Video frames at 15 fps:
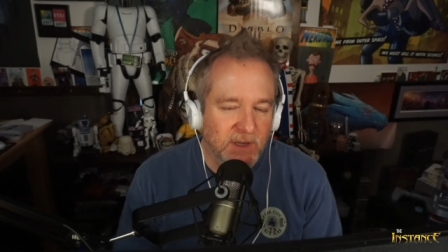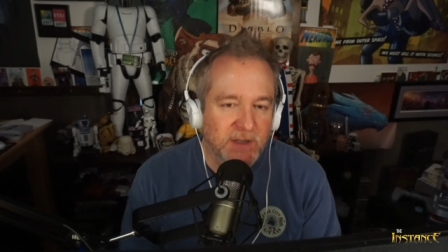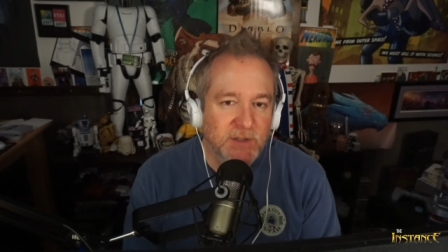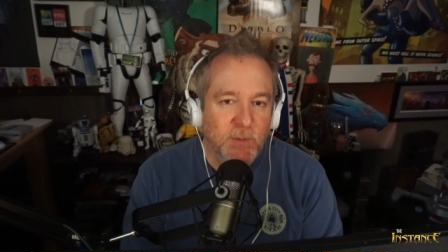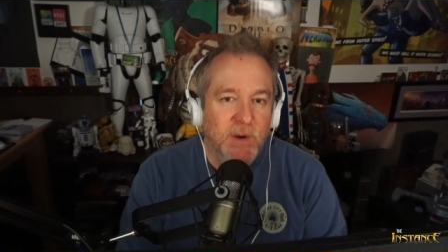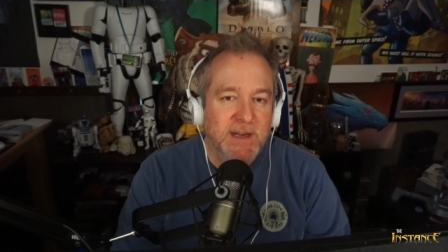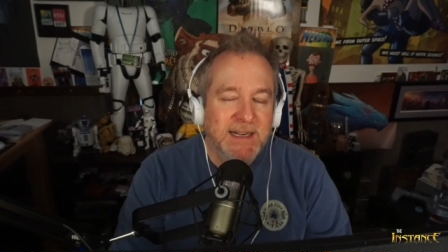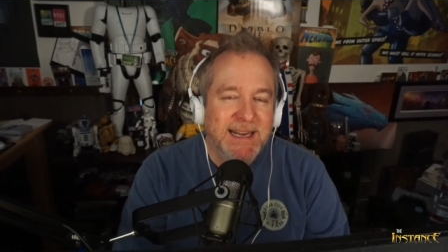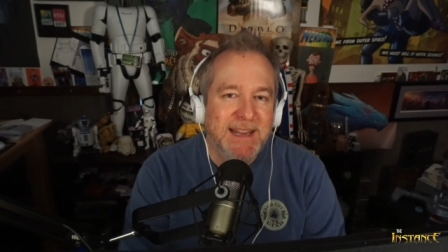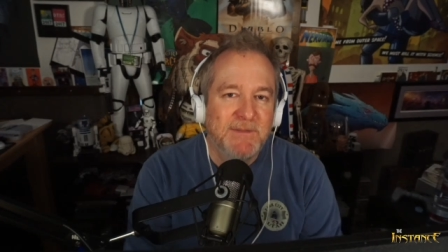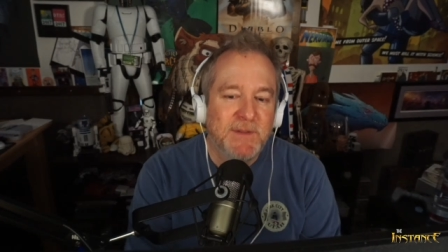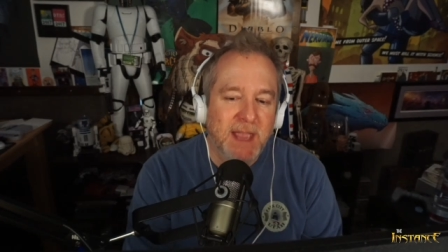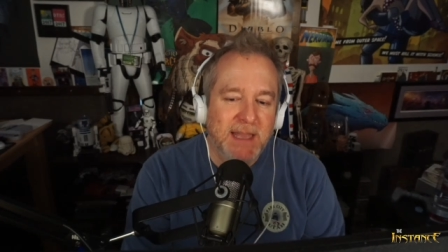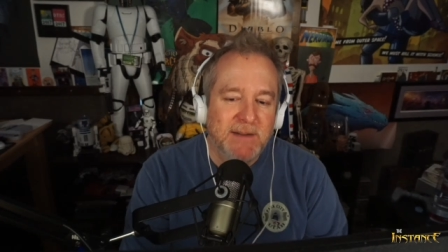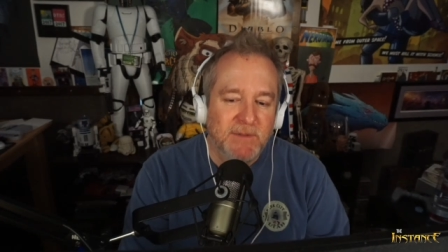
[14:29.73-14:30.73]
So I just wanted to
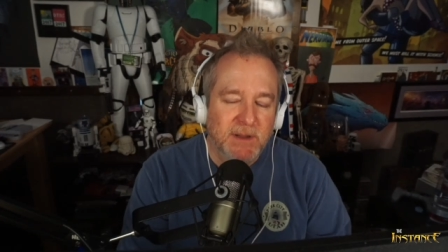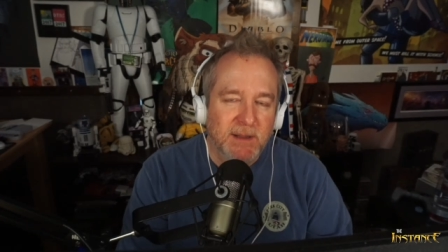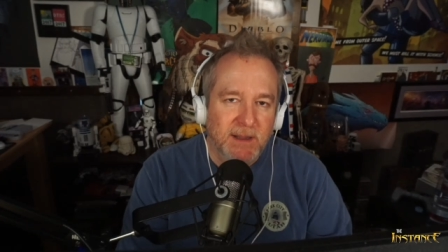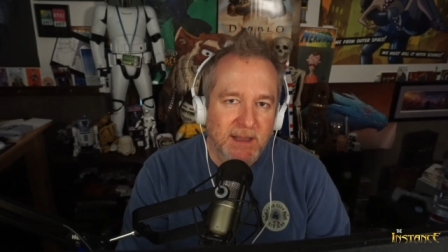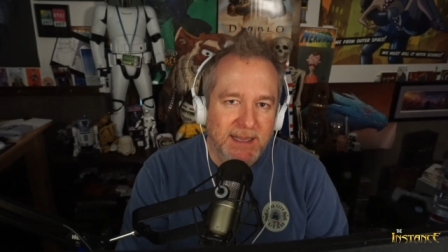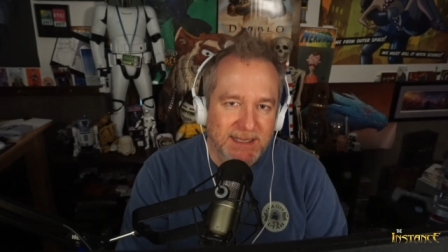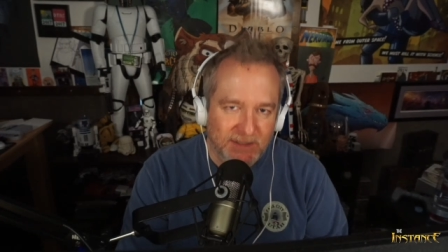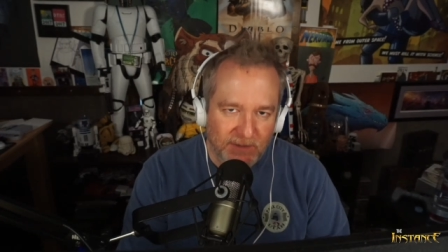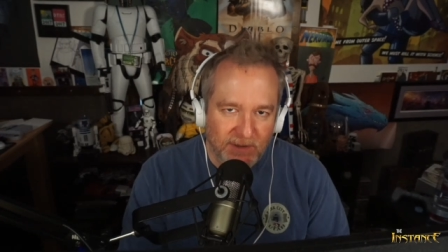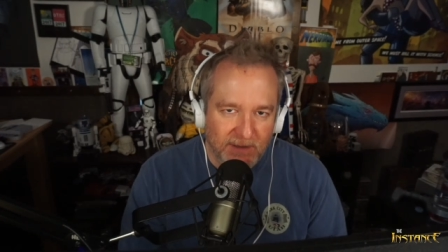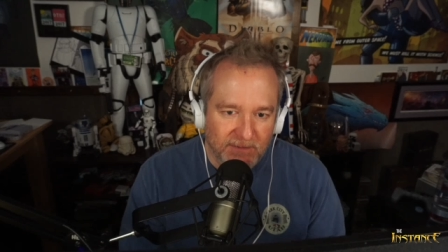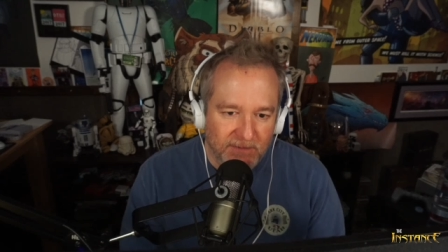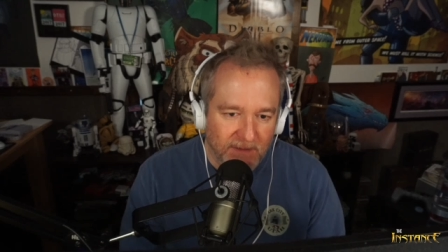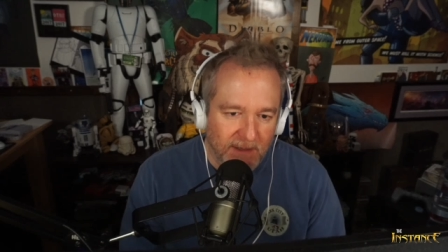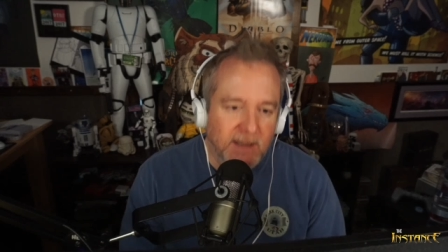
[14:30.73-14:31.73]
give kind of a, a history
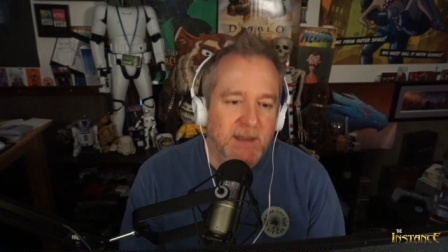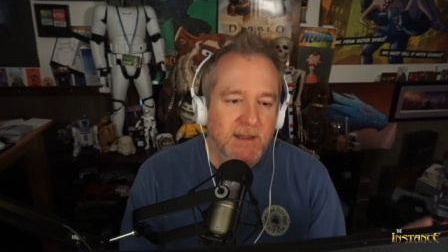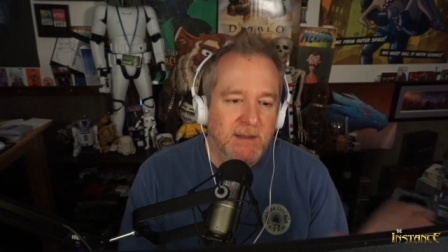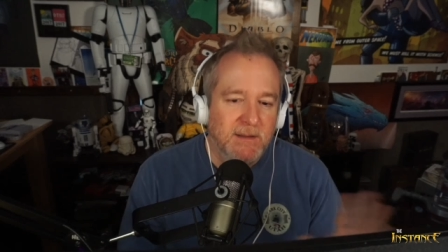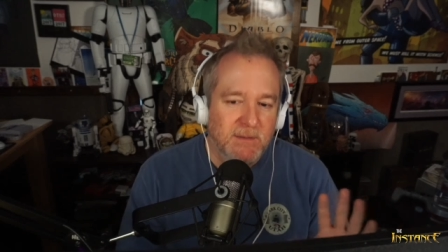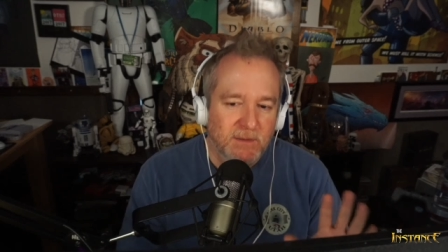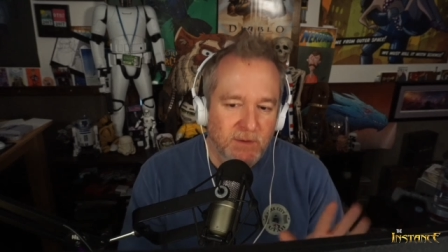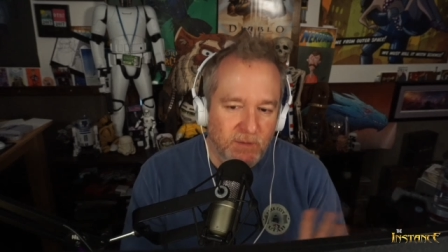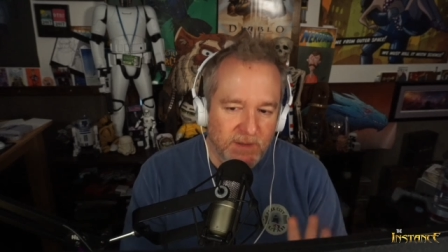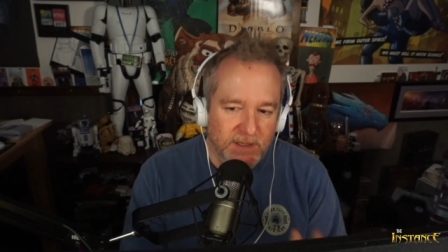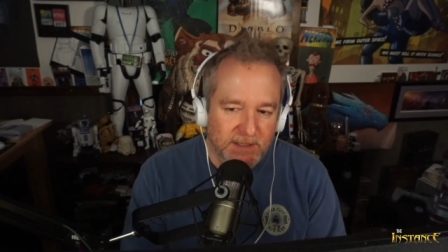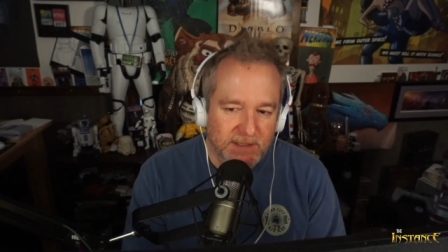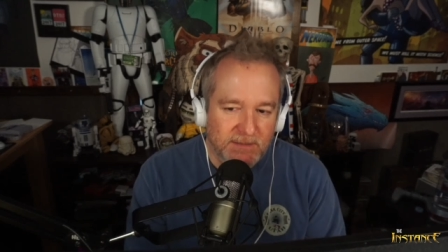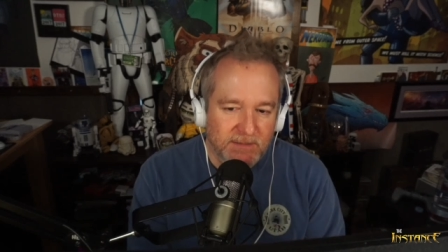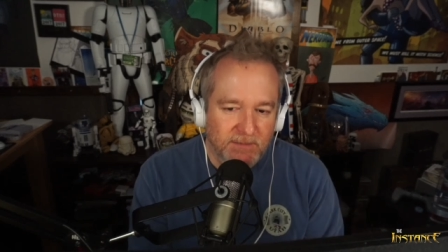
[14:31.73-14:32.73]
of who
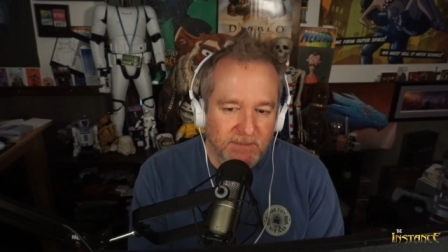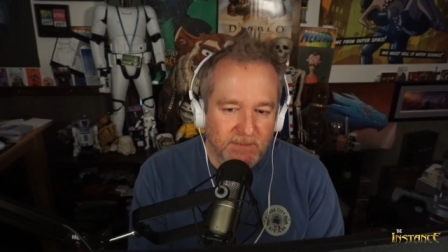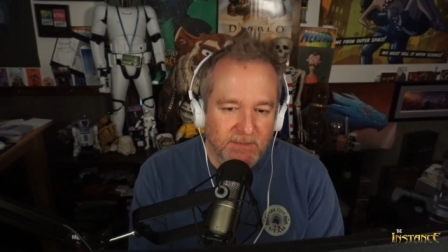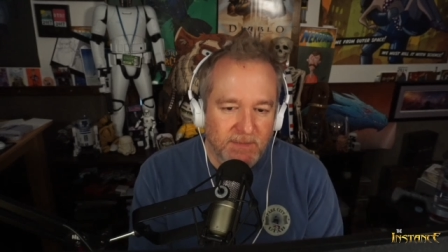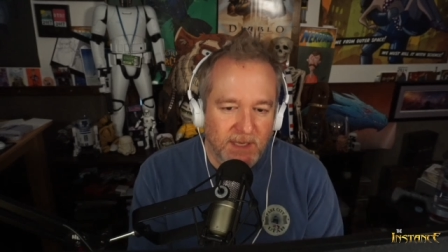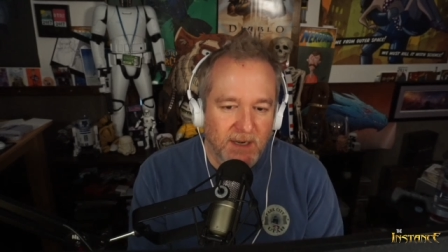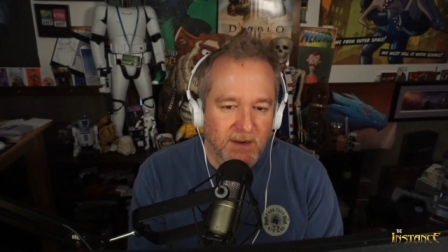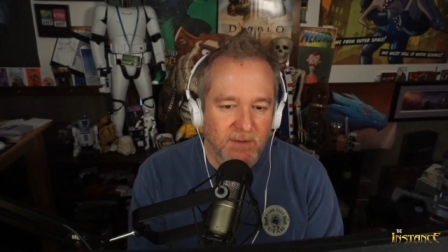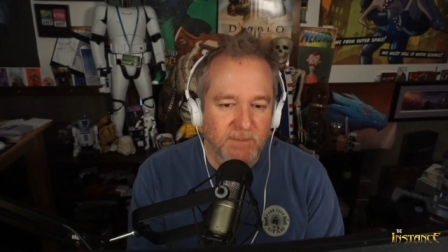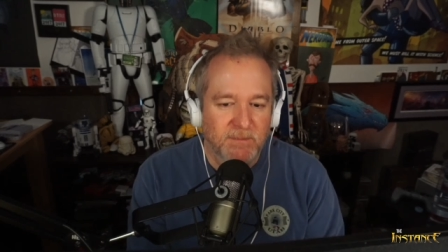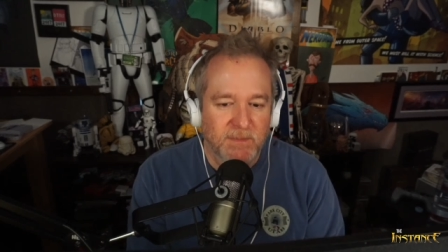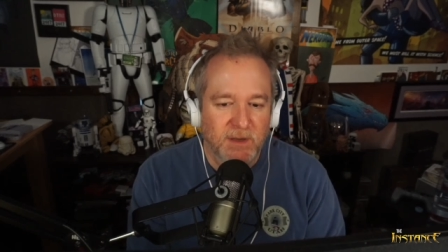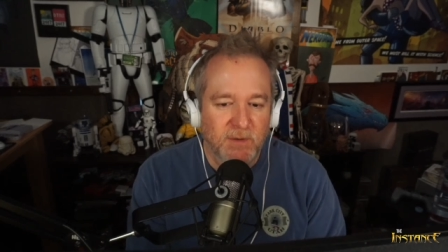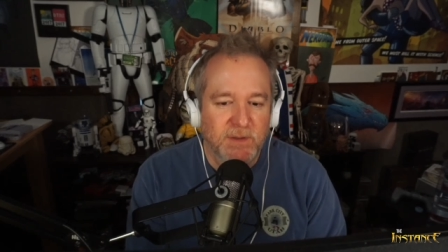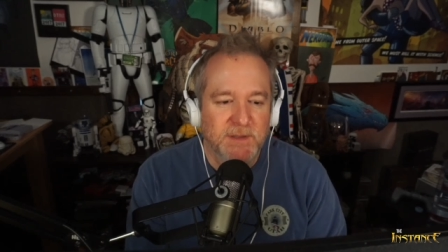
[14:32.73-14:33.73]
this you know
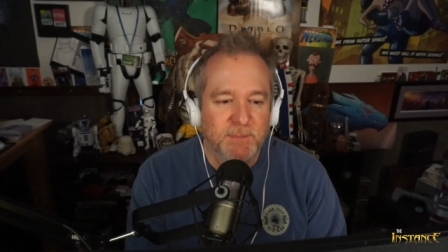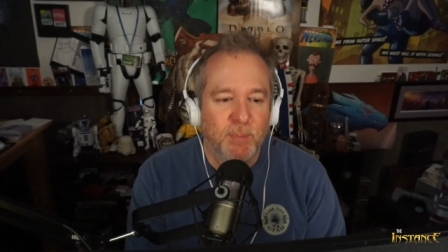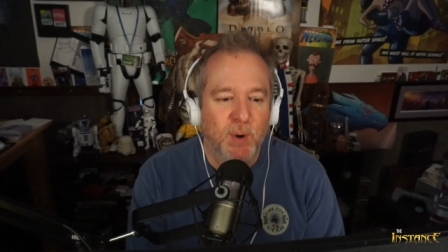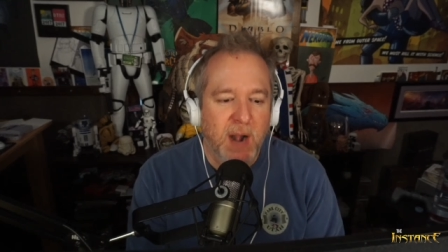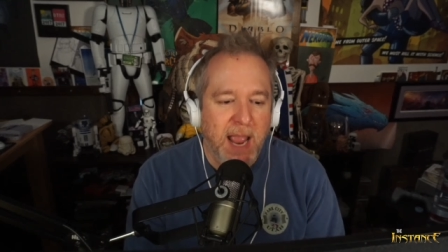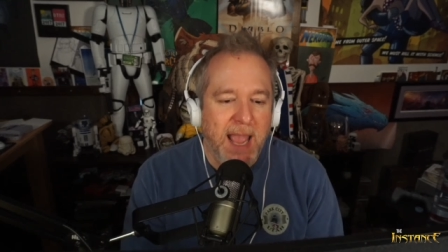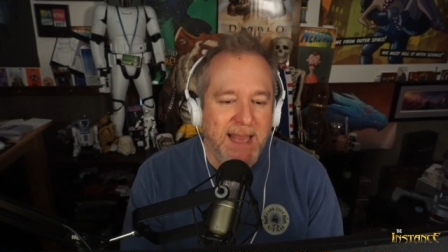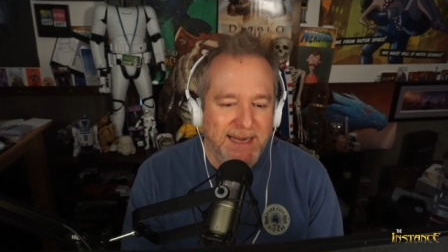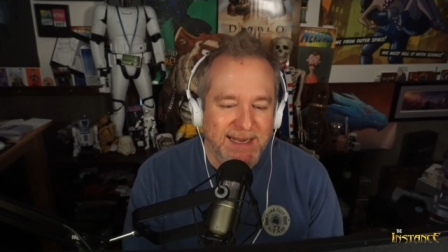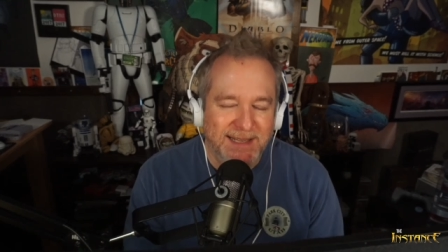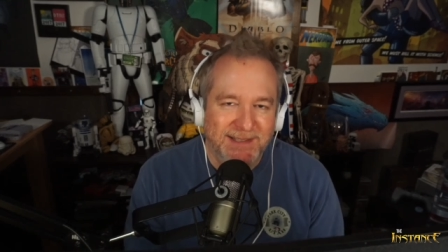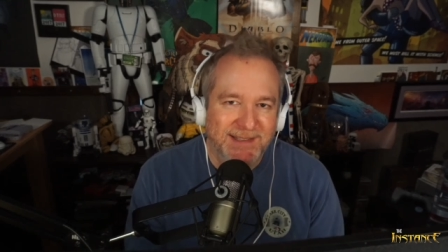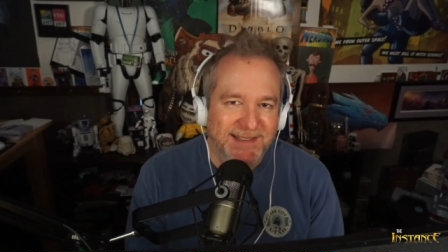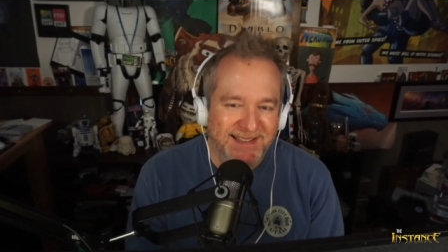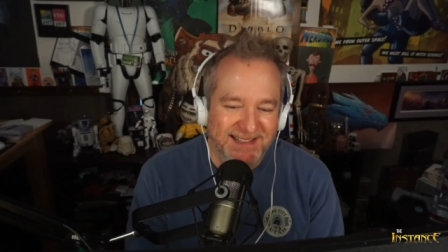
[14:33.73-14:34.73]
who this Brad
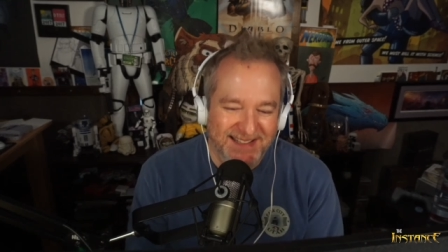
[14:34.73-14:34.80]
is.